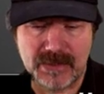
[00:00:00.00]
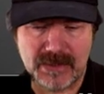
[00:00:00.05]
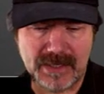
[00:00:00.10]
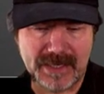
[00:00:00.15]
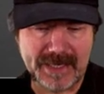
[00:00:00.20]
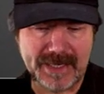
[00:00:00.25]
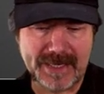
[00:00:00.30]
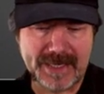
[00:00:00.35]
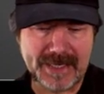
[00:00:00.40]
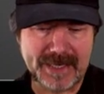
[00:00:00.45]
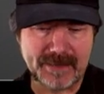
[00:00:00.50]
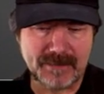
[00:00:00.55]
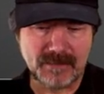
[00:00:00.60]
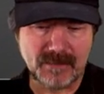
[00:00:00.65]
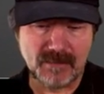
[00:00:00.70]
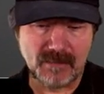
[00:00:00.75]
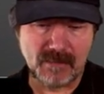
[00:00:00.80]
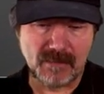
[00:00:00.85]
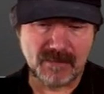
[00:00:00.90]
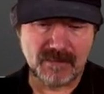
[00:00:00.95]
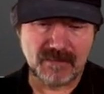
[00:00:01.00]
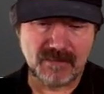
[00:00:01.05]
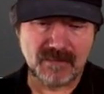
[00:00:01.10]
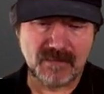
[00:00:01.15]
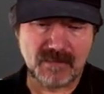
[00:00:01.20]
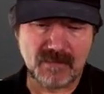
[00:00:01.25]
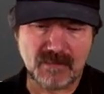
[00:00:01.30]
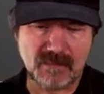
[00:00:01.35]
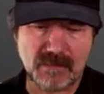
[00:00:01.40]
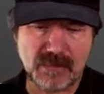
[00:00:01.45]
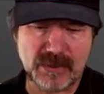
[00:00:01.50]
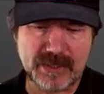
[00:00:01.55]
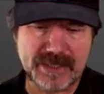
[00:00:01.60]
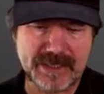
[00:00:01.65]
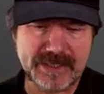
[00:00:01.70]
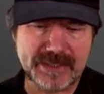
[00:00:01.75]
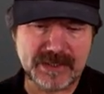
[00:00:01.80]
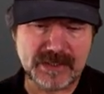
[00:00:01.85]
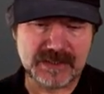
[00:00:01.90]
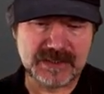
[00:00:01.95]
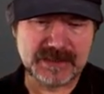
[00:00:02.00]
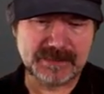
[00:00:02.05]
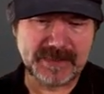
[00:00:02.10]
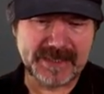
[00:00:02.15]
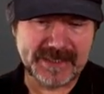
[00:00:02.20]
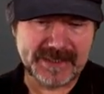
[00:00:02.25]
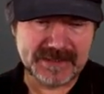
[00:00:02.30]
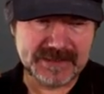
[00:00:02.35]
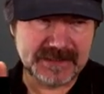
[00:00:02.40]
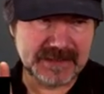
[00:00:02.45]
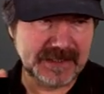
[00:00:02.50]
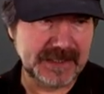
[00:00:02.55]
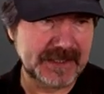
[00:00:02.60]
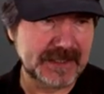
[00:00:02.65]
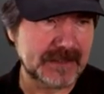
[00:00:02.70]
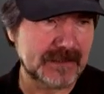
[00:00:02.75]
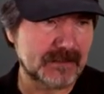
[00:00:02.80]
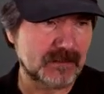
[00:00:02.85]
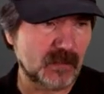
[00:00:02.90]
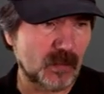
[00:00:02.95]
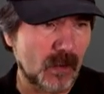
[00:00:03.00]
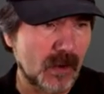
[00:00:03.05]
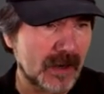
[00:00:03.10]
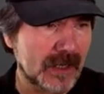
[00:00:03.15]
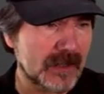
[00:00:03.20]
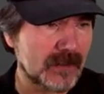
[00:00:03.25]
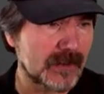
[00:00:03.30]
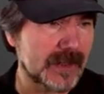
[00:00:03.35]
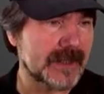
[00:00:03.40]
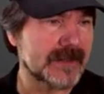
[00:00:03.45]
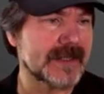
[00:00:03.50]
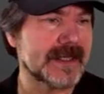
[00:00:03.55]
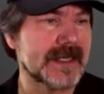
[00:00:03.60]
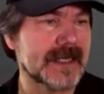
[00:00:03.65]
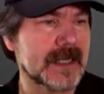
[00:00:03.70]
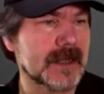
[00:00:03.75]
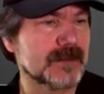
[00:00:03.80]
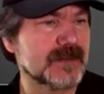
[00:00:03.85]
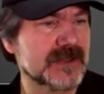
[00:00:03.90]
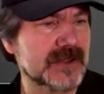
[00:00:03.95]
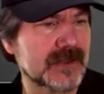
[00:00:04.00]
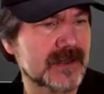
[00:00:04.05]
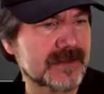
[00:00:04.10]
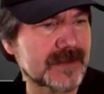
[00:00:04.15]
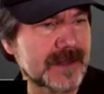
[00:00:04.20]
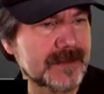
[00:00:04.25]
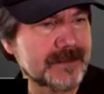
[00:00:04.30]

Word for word: and put it in your space and walk around it and observe it.